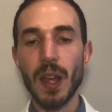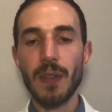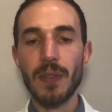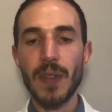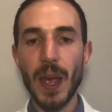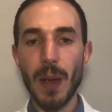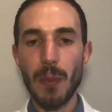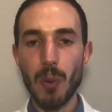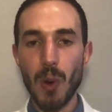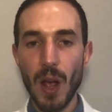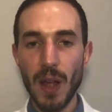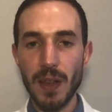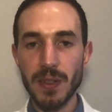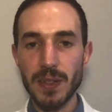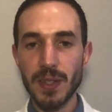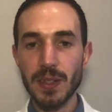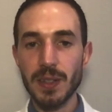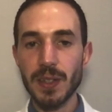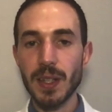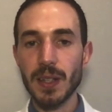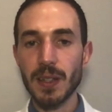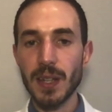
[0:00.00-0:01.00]
That
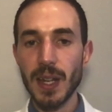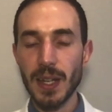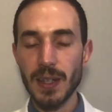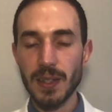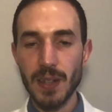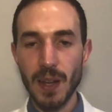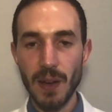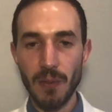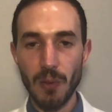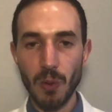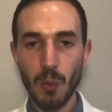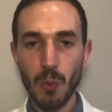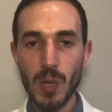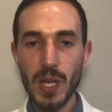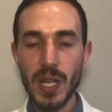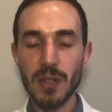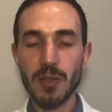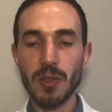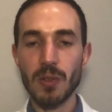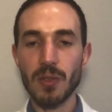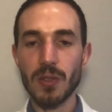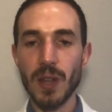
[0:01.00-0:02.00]
process can take several
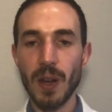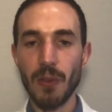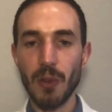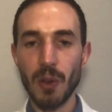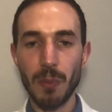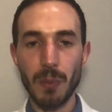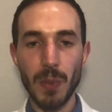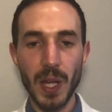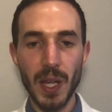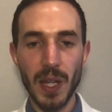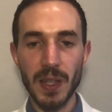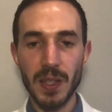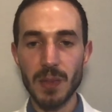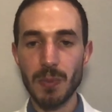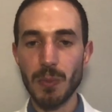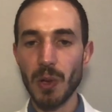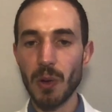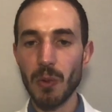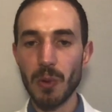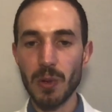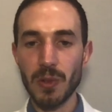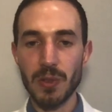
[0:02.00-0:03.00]
weeks or several months,
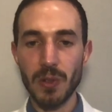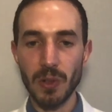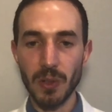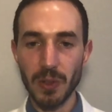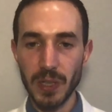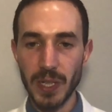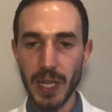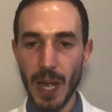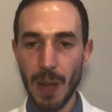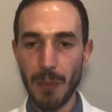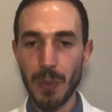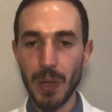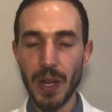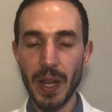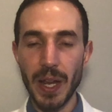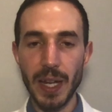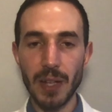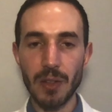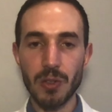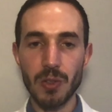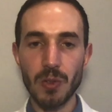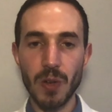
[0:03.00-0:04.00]
but we're certainly happy to
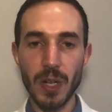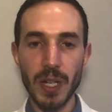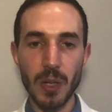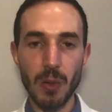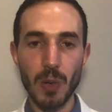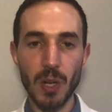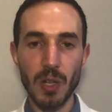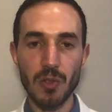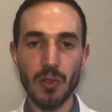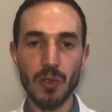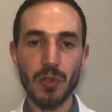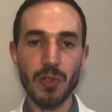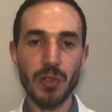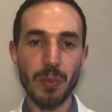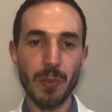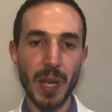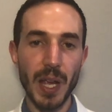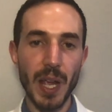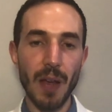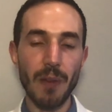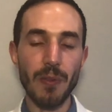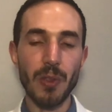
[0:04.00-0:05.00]
answer any questions you
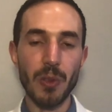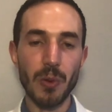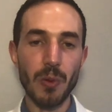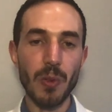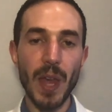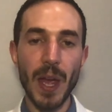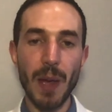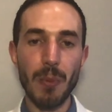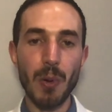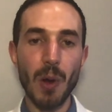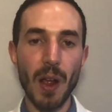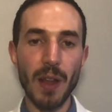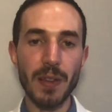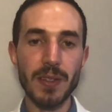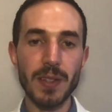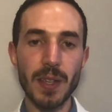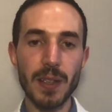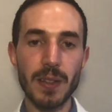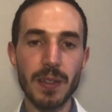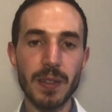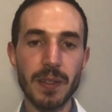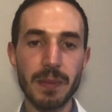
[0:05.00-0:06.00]
may have through that
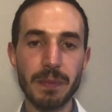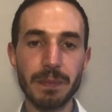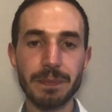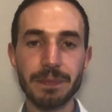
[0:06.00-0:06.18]
process.